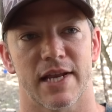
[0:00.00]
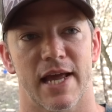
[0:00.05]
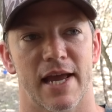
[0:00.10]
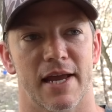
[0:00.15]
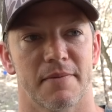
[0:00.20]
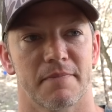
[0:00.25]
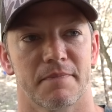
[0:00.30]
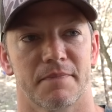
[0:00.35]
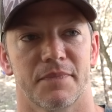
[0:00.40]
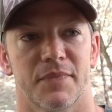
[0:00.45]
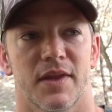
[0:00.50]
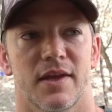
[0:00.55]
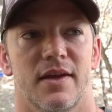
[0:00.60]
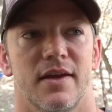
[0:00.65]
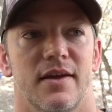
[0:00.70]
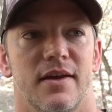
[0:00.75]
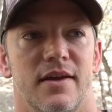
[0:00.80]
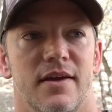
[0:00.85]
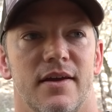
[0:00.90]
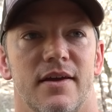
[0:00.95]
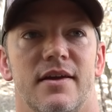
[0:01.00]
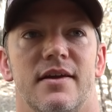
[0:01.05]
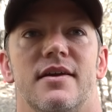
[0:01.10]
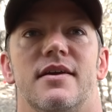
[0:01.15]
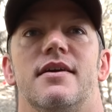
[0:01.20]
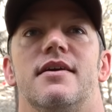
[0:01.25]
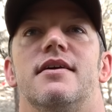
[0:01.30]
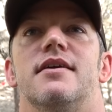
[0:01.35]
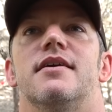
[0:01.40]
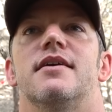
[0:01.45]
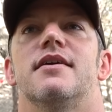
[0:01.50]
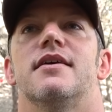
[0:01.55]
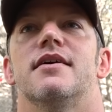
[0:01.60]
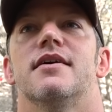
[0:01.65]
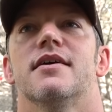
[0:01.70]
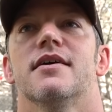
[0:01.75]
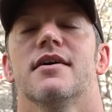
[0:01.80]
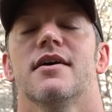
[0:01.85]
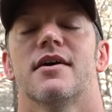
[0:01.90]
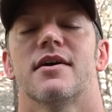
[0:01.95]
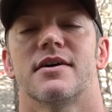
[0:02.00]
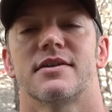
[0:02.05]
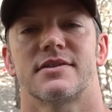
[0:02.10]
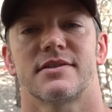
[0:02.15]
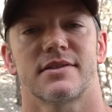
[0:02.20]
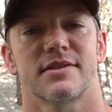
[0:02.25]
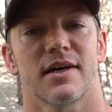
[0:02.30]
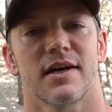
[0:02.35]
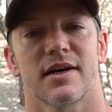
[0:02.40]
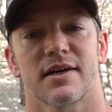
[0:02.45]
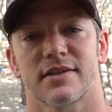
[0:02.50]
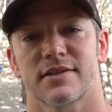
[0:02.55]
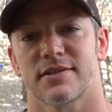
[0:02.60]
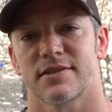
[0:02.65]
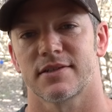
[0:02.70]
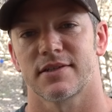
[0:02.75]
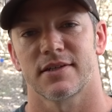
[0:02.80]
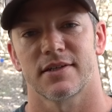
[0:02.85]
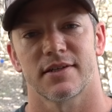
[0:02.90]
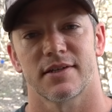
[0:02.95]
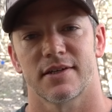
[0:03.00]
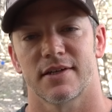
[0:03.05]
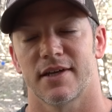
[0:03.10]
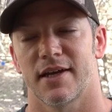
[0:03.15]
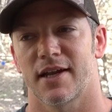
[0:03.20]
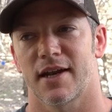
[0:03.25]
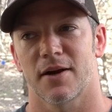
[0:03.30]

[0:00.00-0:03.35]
name, oh, it sucks.